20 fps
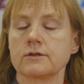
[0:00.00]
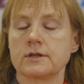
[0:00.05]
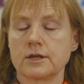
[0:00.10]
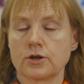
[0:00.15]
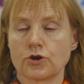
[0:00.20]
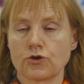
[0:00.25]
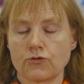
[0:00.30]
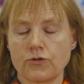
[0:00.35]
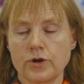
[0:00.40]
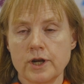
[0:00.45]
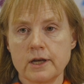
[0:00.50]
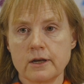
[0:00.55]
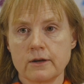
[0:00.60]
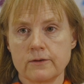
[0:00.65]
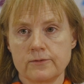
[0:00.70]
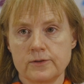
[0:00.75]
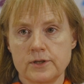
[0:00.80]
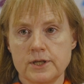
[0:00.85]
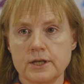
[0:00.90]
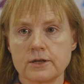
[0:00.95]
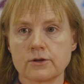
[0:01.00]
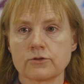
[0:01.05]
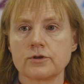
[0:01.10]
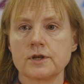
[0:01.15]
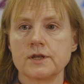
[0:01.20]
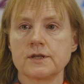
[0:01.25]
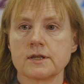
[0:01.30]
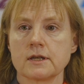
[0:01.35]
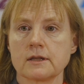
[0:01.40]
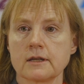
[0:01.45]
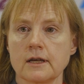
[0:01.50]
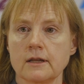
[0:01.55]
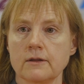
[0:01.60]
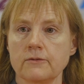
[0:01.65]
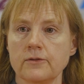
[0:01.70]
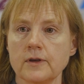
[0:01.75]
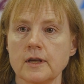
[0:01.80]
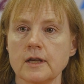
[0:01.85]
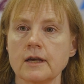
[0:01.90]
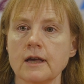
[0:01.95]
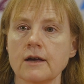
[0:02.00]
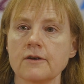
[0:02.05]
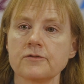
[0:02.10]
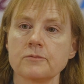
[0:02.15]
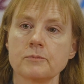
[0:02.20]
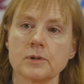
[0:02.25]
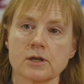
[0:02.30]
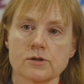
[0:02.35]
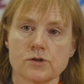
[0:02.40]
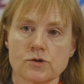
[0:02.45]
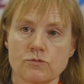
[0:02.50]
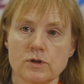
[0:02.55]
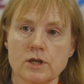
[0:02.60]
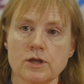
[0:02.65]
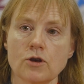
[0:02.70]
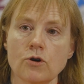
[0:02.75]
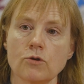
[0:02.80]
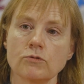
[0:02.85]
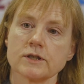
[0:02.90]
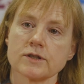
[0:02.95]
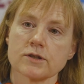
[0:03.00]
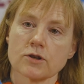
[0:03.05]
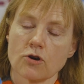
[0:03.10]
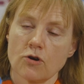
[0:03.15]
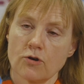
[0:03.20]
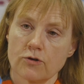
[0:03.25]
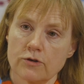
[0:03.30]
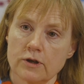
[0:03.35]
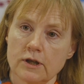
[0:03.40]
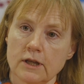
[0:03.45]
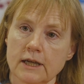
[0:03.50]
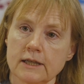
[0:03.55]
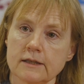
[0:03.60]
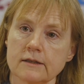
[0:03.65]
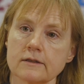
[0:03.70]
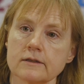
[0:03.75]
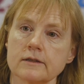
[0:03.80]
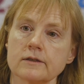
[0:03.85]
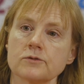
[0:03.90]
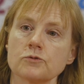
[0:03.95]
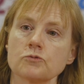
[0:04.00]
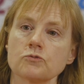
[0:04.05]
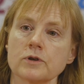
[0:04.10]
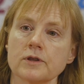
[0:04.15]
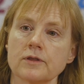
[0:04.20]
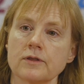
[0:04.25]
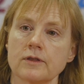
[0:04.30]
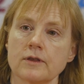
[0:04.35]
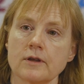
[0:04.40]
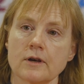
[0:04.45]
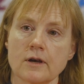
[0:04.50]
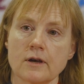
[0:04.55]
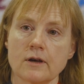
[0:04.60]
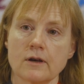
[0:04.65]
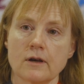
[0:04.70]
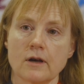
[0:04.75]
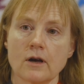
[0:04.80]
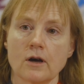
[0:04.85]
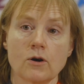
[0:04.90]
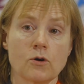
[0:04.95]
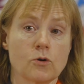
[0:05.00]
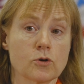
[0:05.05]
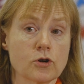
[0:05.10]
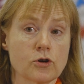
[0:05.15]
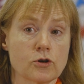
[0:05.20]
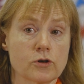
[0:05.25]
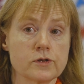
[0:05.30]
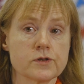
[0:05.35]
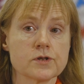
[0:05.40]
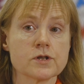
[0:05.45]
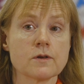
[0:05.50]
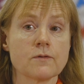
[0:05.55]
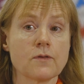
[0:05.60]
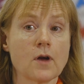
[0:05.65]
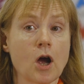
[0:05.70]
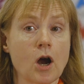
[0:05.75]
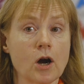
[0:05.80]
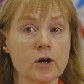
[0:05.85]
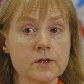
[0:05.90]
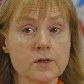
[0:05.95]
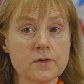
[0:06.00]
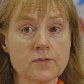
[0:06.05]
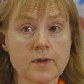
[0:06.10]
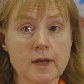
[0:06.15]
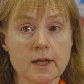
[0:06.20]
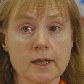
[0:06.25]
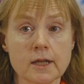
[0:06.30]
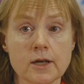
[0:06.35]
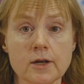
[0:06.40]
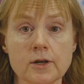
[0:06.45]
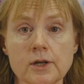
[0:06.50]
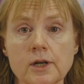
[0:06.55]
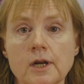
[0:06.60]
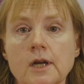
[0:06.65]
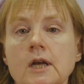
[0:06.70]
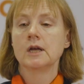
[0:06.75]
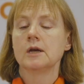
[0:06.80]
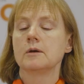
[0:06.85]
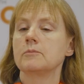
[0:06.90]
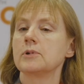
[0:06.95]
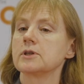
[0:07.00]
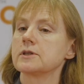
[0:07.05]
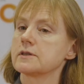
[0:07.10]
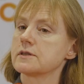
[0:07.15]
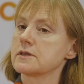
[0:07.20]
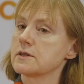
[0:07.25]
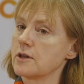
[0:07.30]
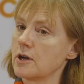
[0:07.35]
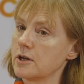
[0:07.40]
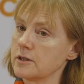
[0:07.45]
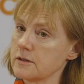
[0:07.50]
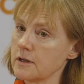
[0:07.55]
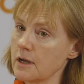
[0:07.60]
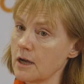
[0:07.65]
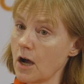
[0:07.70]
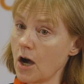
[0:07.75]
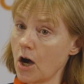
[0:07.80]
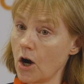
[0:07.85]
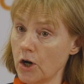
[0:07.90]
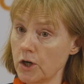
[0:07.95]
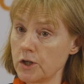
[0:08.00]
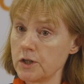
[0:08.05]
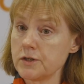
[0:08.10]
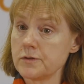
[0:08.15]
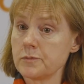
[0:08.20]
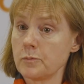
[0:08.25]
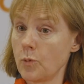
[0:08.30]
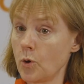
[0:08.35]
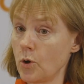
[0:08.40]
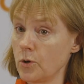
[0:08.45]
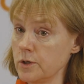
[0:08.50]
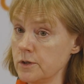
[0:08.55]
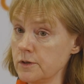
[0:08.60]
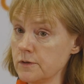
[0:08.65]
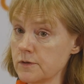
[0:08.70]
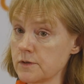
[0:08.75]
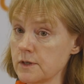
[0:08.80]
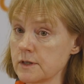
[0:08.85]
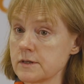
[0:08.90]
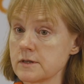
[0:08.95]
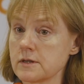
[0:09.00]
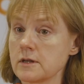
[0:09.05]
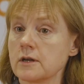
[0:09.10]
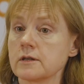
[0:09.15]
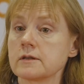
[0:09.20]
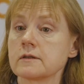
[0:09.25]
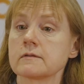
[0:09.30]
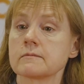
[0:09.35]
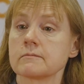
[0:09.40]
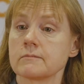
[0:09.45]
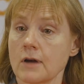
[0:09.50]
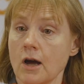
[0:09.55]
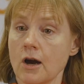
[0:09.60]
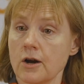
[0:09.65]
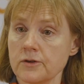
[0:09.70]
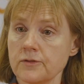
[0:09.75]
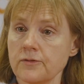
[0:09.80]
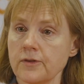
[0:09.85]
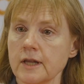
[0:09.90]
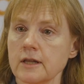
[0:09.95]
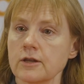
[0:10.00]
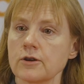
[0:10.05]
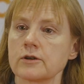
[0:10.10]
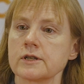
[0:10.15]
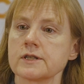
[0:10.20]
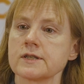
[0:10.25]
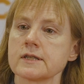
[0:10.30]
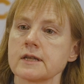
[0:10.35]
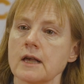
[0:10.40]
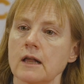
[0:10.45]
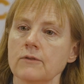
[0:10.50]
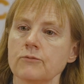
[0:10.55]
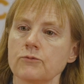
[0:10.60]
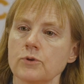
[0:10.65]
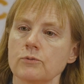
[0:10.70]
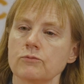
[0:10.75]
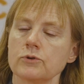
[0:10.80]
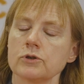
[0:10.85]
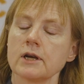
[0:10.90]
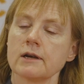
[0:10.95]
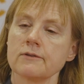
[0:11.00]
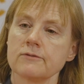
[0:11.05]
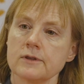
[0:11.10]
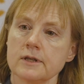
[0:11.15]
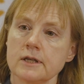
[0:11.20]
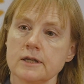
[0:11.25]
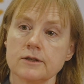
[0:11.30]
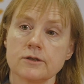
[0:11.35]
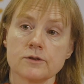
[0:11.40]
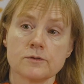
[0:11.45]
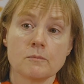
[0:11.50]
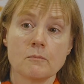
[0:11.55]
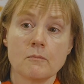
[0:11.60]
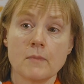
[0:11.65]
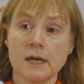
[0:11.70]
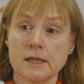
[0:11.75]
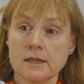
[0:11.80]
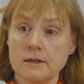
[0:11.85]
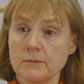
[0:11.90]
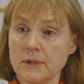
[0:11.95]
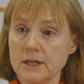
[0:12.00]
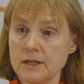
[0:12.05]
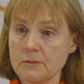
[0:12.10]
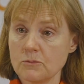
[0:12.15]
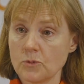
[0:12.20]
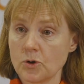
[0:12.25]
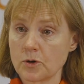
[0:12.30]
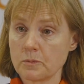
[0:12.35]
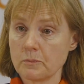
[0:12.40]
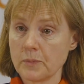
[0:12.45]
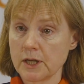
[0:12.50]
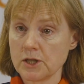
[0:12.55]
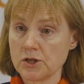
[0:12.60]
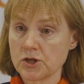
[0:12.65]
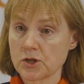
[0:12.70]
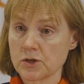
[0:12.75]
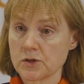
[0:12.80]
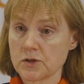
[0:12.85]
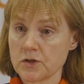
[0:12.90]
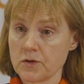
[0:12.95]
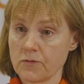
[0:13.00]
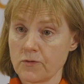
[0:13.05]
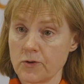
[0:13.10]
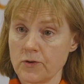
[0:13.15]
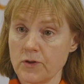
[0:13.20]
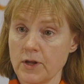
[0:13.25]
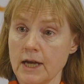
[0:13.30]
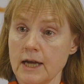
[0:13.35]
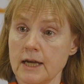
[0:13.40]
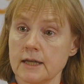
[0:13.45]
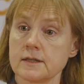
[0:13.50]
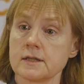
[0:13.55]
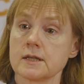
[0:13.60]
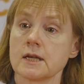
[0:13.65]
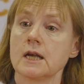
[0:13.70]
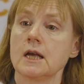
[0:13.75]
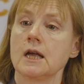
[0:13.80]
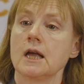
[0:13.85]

degree of decrease in LVEF because we know it's correlated with the uh, occurrence of heart failure, but it's not a hard point. It's not heart failure itself. We would have needed many, many more patients for that.